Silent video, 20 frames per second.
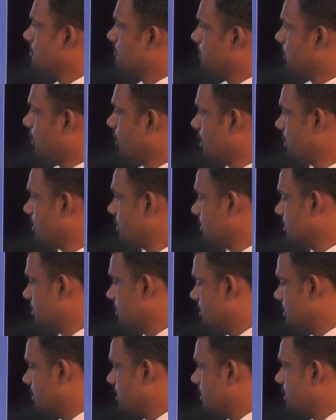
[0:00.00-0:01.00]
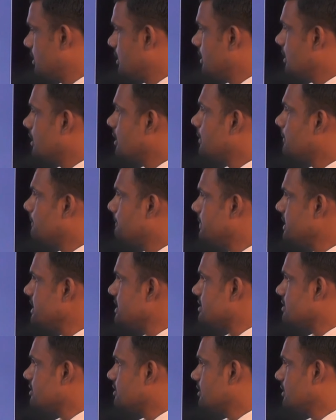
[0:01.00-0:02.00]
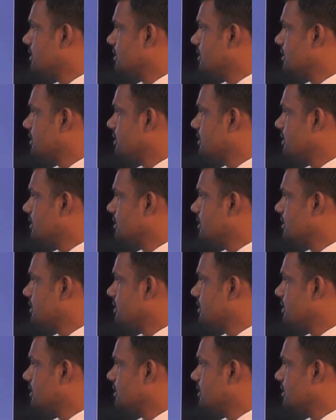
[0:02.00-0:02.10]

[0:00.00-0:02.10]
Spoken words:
for B,